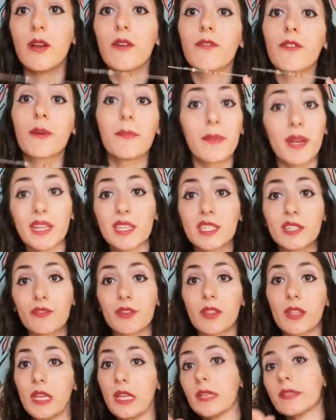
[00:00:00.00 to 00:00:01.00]
many
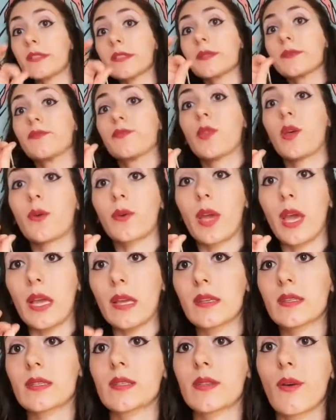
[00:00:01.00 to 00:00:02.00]
different things.
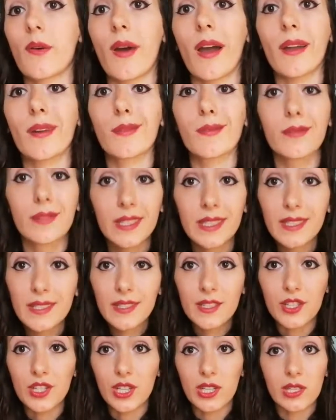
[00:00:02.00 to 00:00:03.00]
Okay, so I really
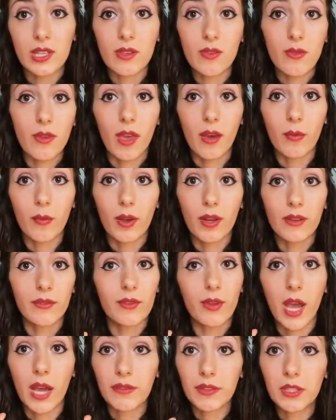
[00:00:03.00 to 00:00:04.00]
suggest that you get one if
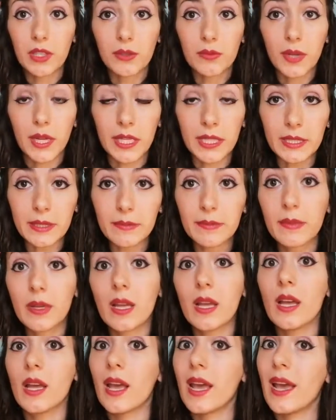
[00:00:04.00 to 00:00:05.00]
you haven't already,
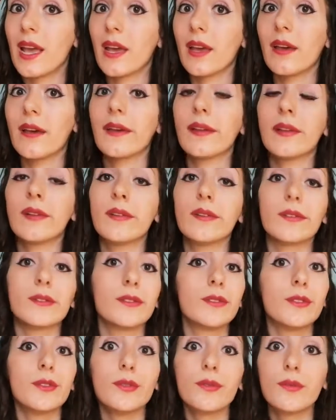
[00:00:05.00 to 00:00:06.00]
and
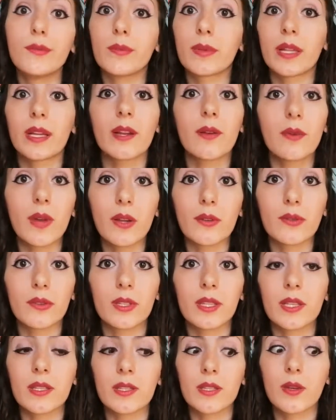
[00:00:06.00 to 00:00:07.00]
you play around
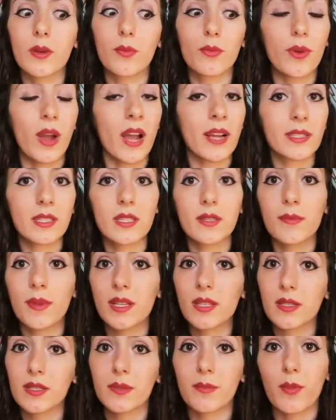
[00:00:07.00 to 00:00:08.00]
with it. So practice
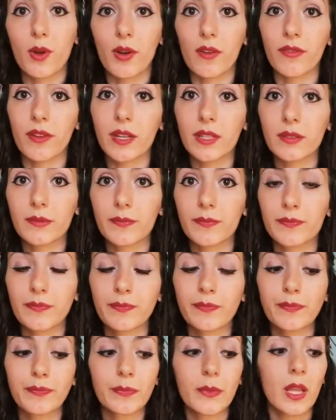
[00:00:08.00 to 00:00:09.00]
makes perfect,
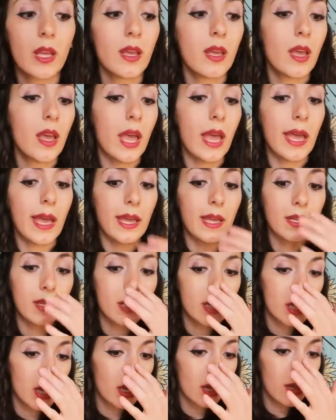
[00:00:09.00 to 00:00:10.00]

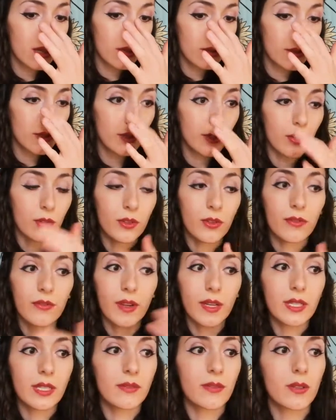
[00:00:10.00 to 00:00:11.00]
and you'll
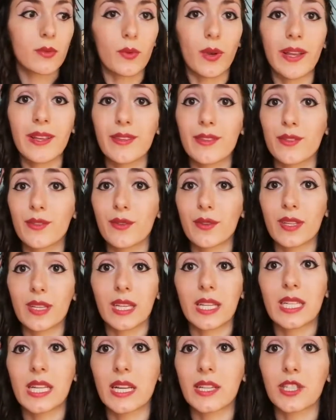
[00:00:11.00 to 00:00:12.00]
find different ways you can
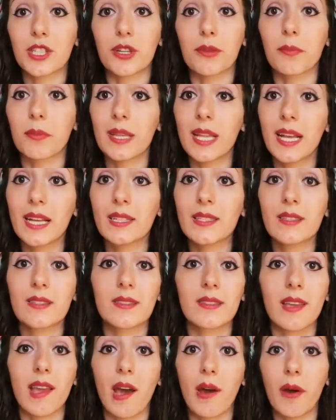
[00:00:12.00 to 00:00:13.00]
connect to your plants,
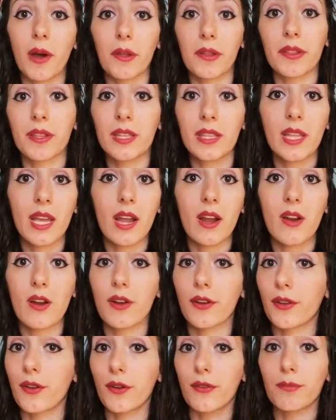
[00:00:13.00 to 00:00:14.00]
see how healthy they
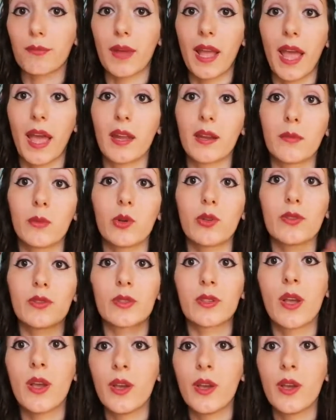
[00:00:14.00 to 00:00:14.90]
are, animals,